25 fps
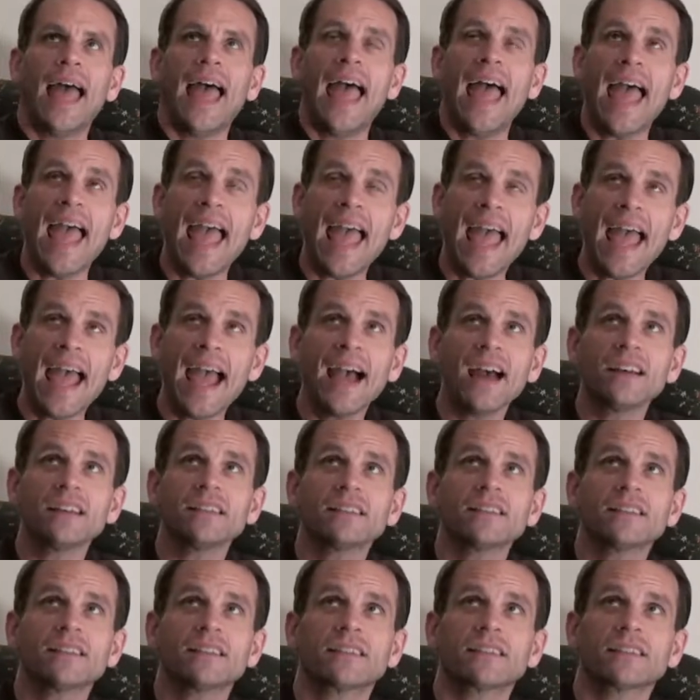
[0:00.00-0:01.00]

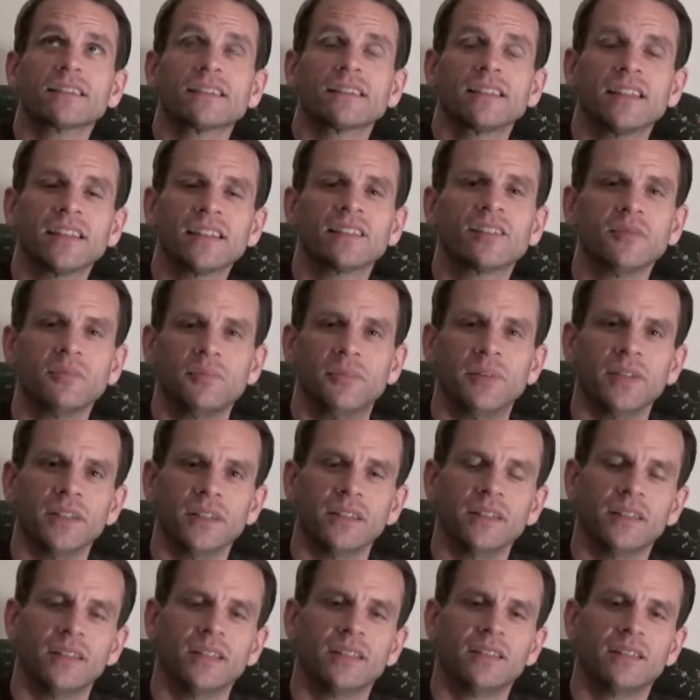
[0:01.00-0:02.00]
has this
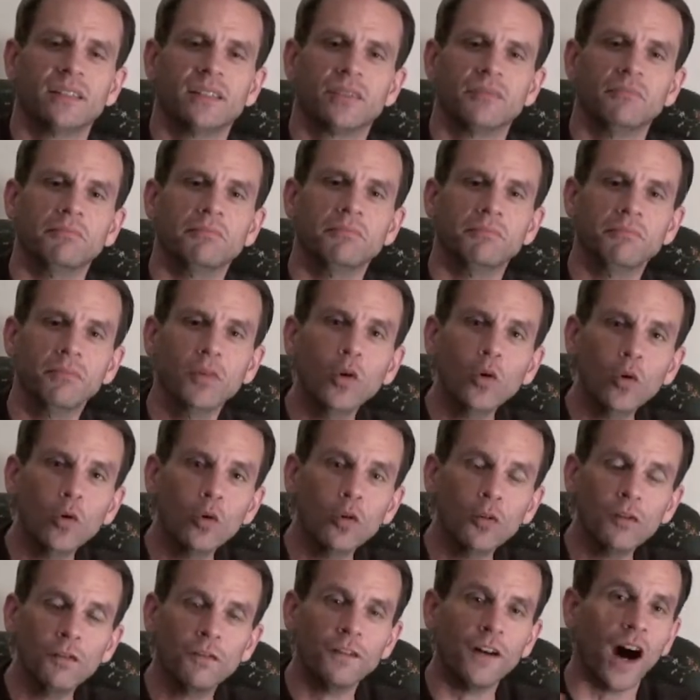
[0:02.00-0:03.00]
ability to
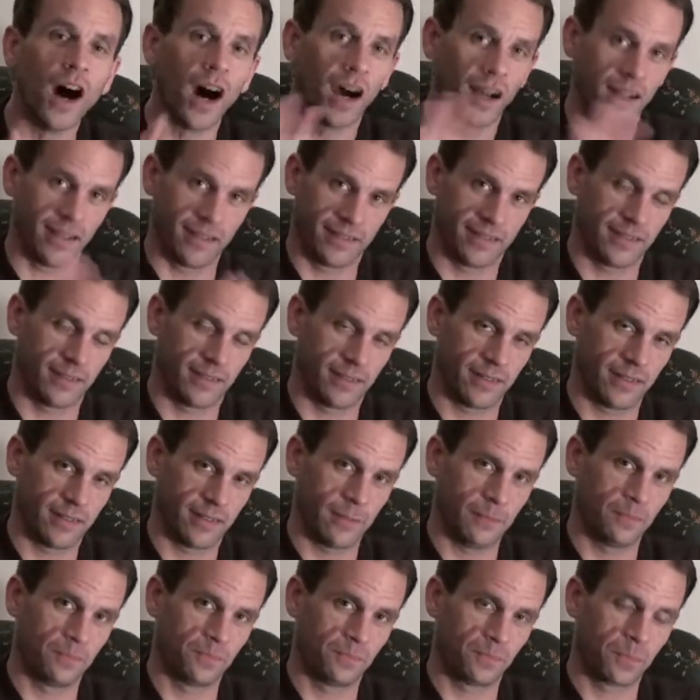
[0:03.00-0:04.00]
move
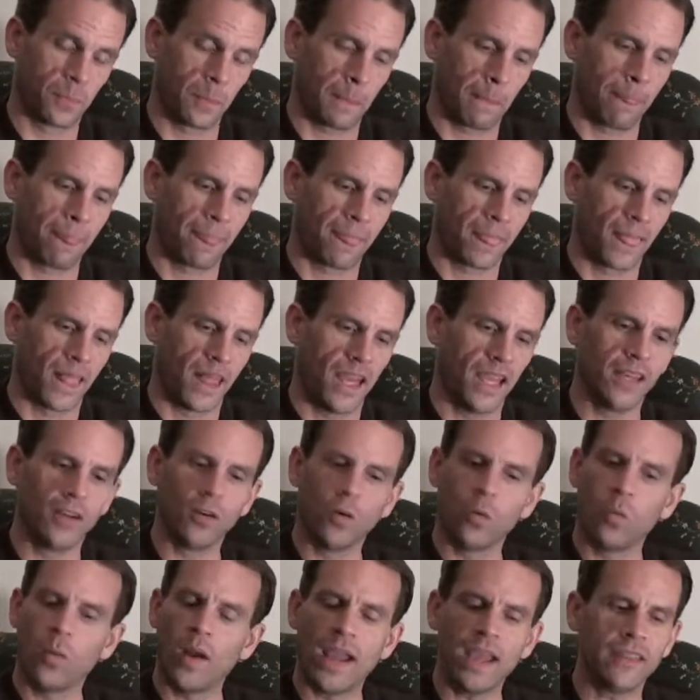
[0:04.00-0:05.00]
us
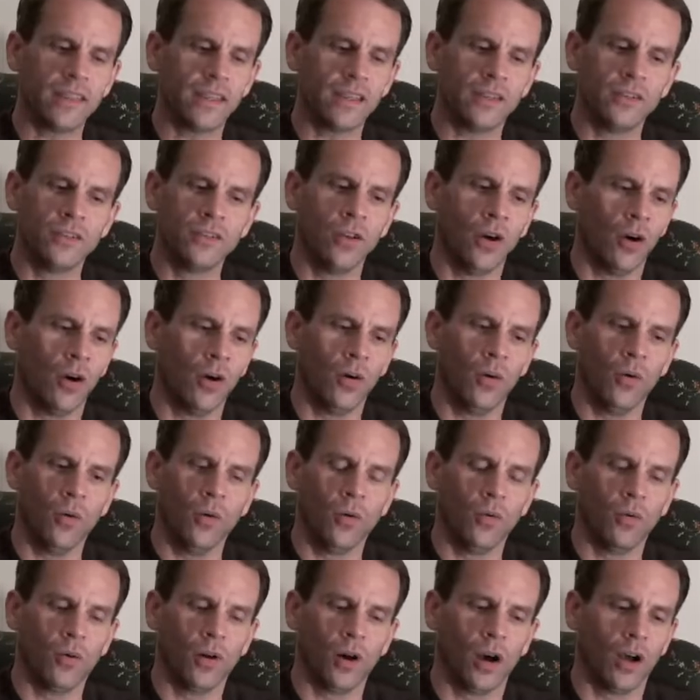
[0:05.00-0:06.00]
in a way that
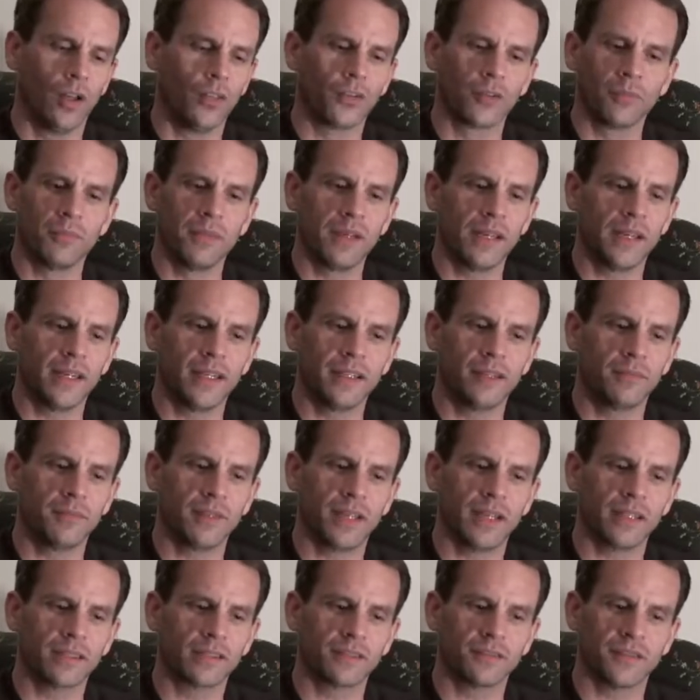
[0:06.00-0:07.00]
no other
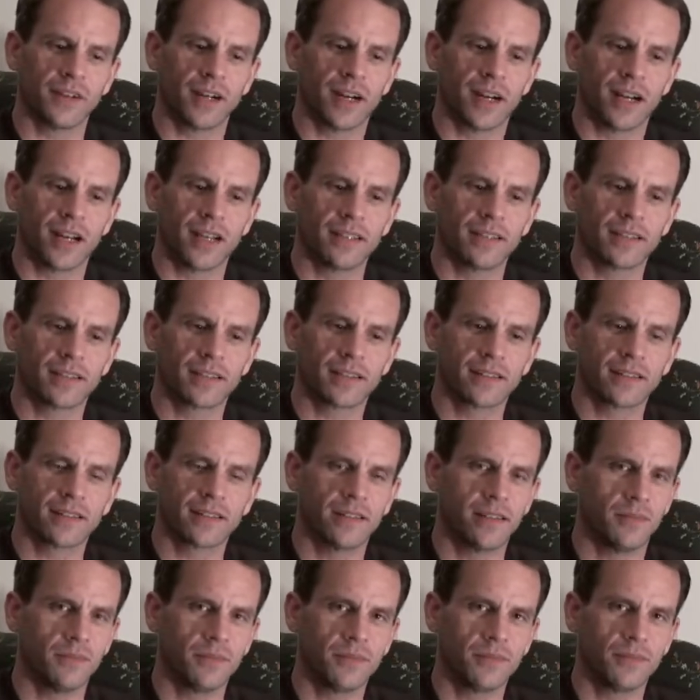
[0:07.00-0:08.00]
medium yet devised
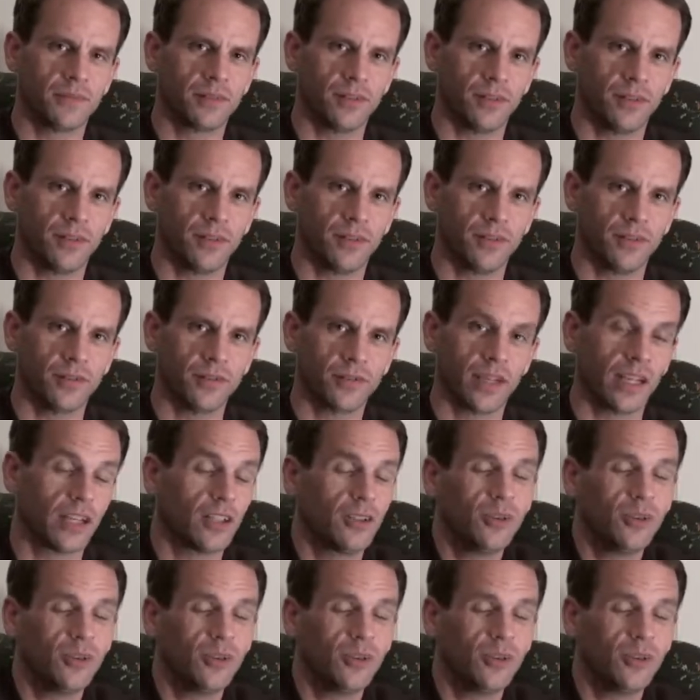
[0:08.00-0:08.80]
seems to do,